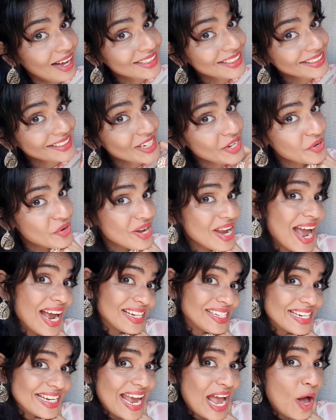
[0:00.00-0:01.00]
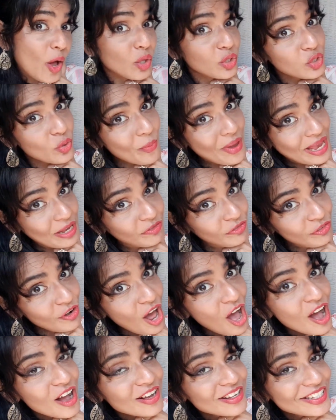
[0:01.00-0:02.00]
Other than reacting, I also make
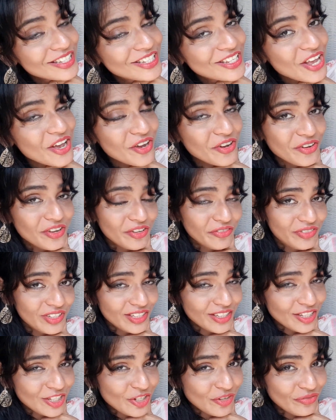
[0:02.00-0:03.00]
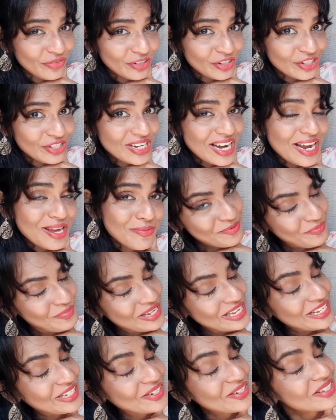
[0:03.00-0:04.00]
vlogs, so if this is your first time,
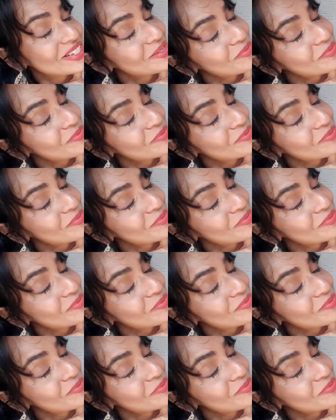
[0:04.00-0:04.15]
please do